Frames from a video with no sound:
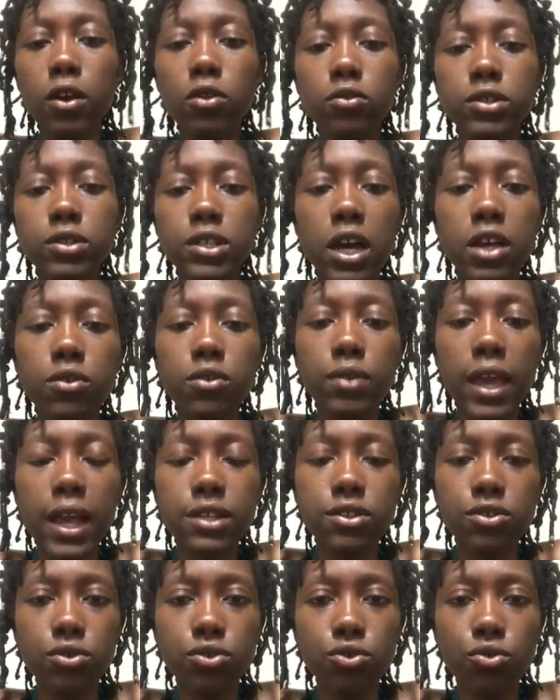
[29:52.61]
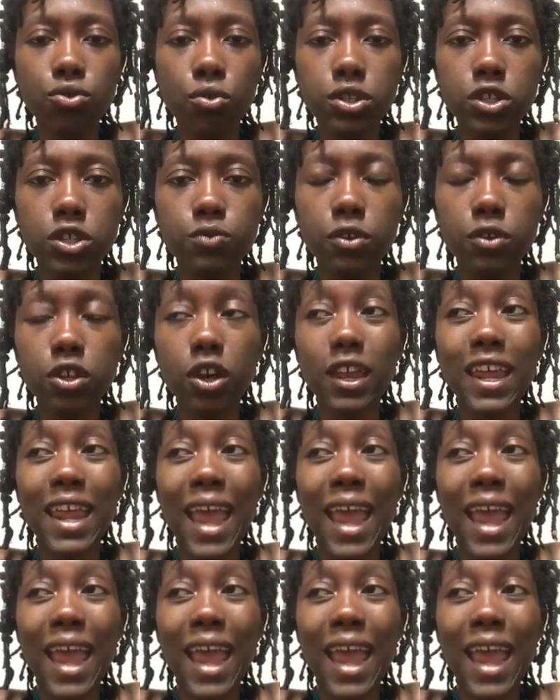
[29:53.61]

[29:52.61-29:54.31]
it'll tell you Cancer and Taurus is really good.